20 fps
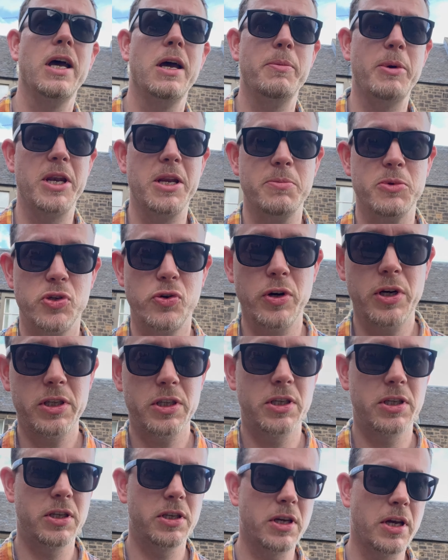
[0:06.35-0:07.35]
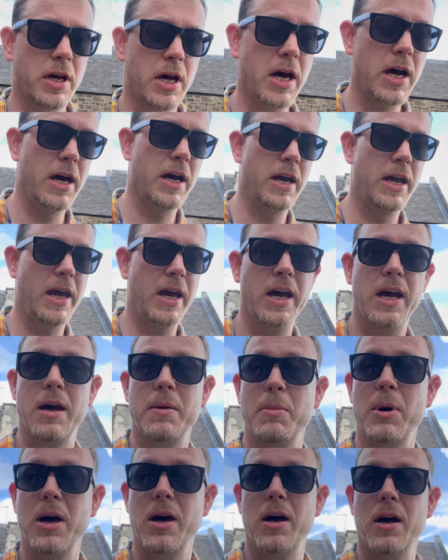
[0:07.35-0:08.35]
My name is Chris, I
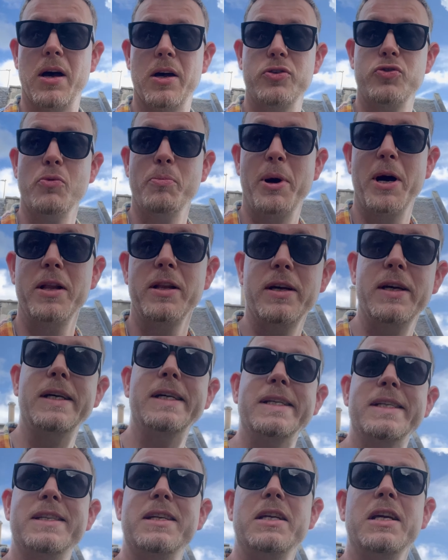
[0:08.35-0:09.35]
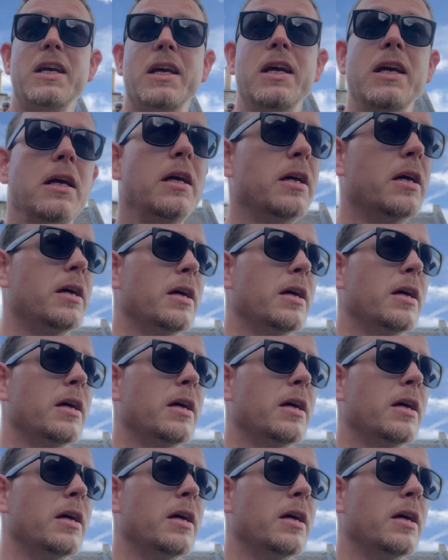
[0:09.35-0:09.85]
am a drone pilot, and today